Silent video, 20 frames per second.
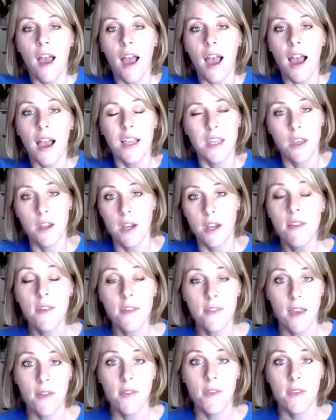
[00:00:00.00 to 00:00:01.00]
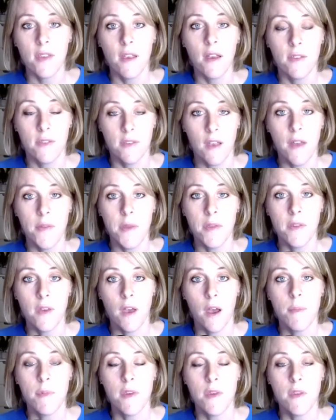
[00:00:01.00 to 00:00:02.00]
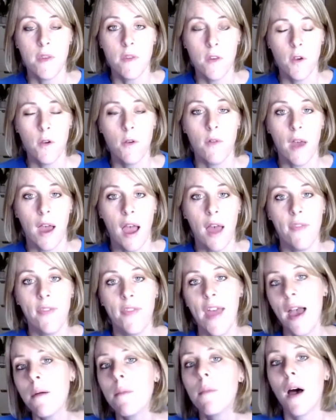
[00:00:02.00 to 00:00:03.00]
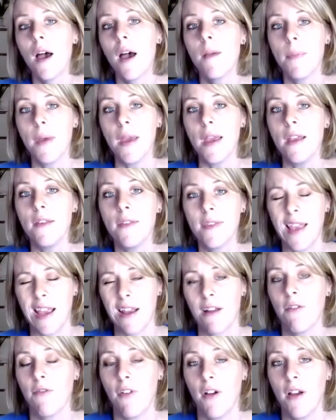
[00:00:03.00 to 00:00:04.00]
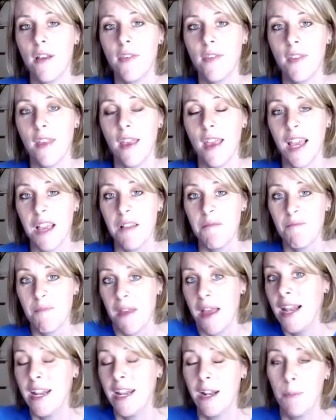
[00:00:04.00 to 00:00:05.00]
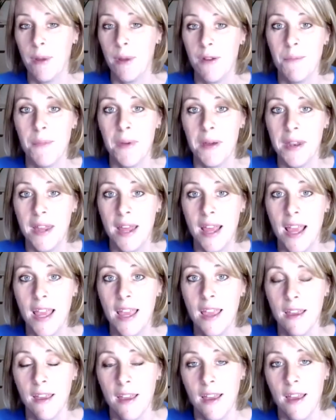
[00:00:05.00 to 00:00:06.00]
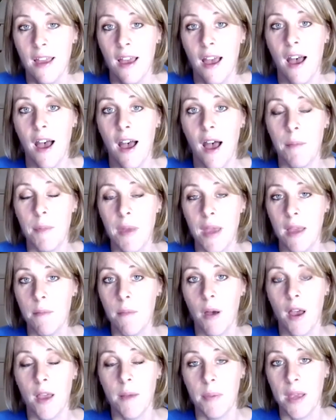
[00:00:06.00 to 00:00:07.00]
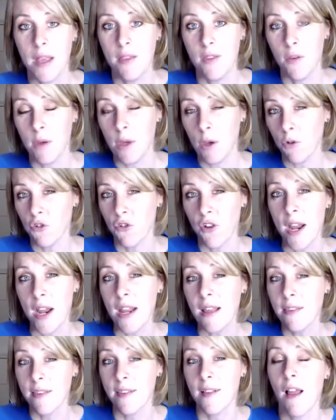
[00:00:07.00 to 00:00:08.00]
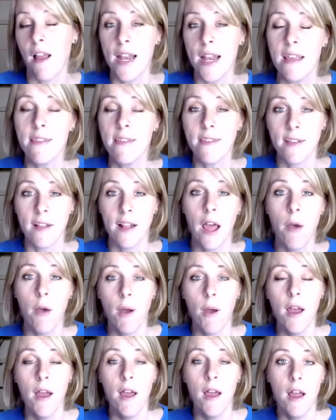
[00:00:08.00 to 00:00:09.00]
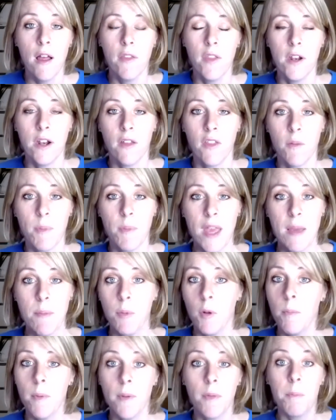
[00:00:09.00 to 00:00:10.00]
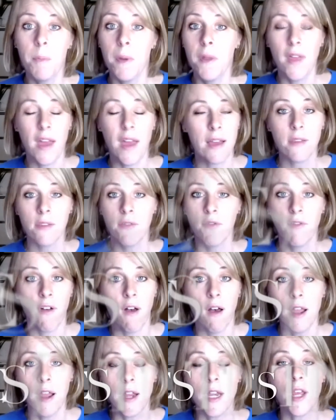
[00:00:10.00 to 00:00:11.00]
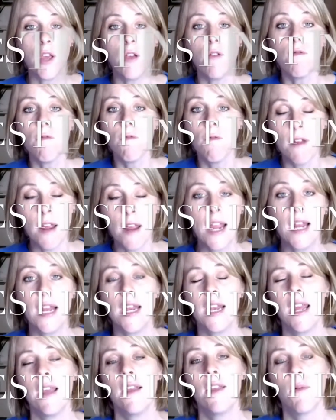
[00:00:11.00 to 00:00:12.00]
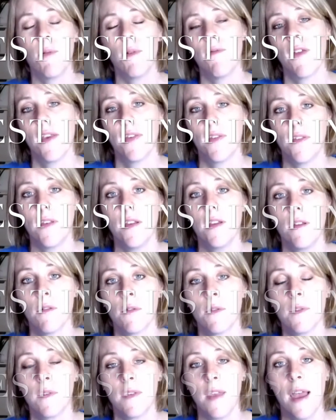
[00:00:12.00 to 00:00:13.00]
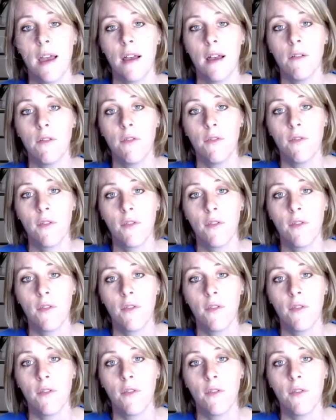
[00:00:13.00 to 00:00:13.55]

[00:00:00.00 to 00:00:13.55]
you need to set aside the time to do that. And that might be sacrificing a little bit of money. Um, it might be doing your training slightly slower than other people, but, but that's fine. You really need to invest in yourself